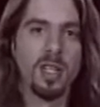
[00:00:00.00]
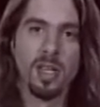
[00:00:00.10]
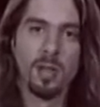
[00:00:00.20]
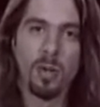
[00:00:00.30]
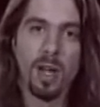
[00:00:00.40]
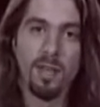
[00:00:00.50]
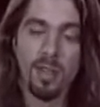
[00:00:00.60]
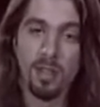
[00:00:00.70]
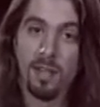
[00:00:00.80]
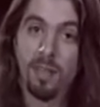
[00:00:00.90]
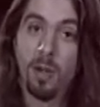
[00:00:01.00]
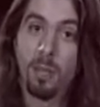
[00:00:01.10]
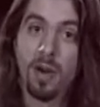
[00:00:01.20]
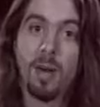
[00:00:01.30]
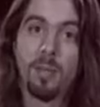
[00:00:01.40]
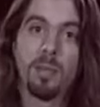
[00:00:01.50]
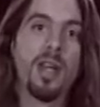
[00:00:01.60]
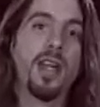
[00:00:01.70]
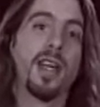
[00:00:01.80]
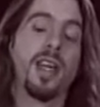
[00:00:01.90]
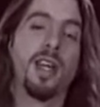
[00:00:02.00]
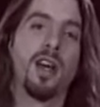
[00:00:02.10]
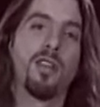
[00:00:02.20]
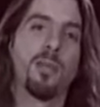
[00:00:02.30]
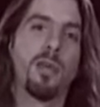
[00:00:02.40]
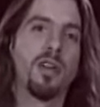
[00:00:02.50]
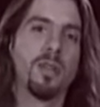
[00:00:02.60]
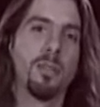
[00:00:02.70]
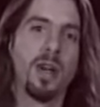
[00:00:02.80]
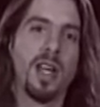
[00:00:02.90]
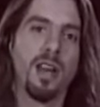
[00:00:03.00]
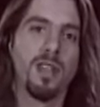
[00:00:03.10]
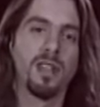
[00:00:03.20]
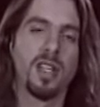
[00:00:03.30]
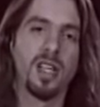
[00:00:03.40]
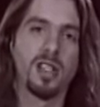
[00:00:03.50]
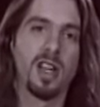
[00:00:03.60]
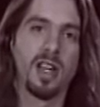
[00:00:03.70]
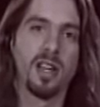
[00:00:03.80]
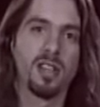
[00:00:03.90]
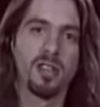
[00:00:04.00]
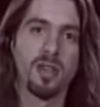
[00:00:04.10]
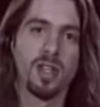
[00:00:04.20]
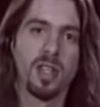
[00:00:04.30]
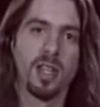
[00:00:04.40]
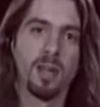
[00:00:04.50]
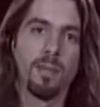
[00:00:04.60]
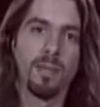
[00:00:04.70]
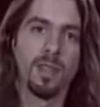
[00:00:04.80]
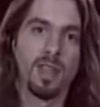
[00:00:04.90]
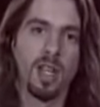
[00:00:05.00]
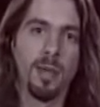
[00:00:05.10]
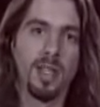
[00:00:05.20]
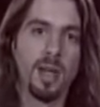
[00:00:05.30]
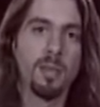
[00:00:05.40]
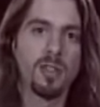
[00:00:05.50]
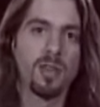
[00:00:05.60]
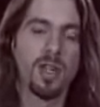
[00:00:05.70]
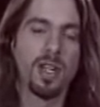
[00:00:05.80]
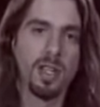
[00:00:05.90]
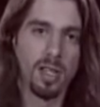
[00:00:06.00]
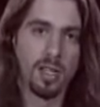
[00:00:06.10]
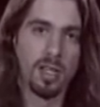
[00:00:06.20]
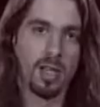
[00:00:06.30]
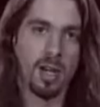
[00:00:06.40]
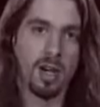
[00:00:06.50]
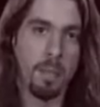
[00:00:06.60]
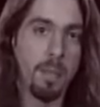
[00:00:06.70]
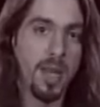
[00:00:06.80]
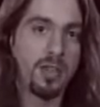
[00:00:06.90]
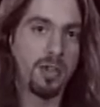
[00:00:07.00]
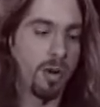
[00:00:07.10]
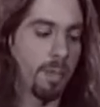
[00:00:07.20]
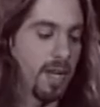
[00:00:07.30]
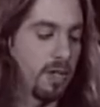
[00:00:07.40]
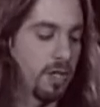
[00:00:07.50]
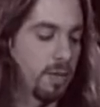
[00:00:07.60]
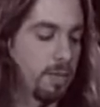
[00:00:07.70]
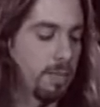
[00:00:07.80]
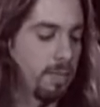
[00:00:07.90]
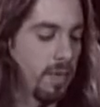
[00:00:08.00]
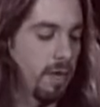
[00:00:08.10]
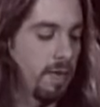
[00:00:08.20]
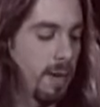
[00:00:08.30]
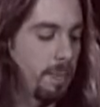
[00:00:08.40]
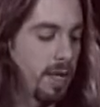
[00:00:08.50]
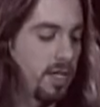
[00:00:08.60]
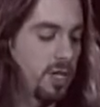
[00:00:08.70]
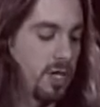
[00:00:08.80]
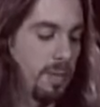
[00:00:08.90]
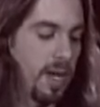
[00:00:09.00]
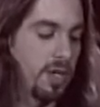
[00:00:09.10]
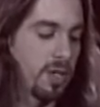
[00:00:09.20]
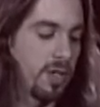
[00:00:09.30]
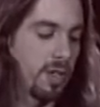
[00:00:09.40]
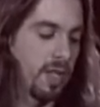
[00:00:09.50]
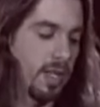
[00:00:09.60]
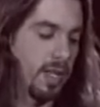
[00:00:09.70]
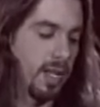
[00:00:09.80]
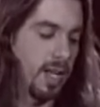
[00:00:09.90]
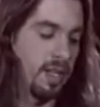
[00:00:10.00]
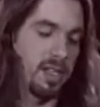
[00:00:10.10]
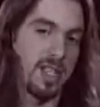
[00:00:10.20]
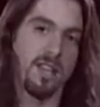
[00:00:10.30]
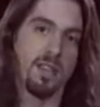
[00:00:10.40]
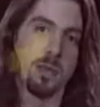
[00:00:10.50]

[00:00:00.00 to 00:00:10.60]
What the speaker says: you'll have no problem playing, and other parts you might have this inside of the string thing. Let me demonstrate on a major arpeggio. If I play G major in the 7th